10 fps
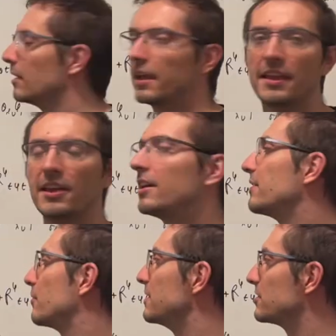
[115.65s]
Here are the
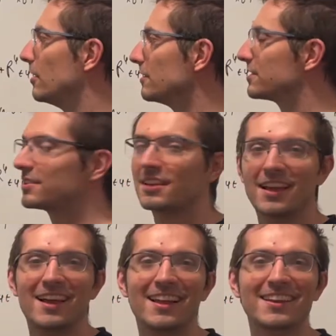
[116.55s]
results,
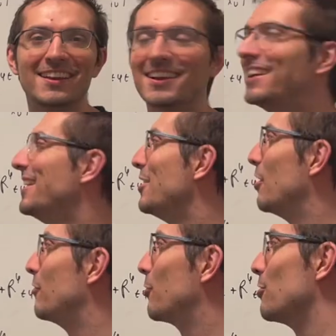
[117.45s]
and
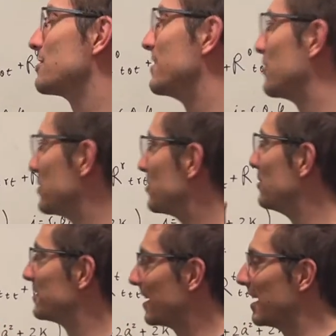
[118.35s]
of course the
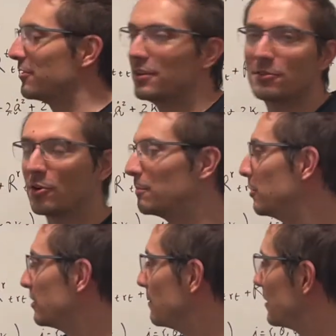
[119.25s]
results again you need to
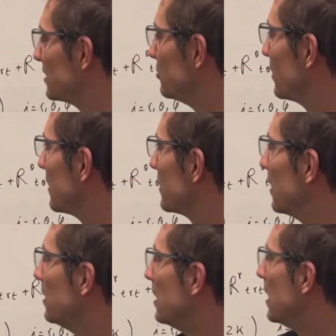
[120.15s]
compute them, but as you can
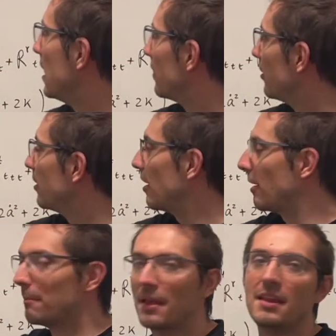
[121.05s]
tell there are
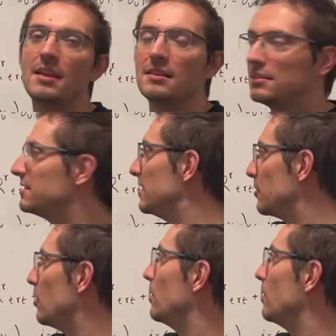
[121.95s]
many zero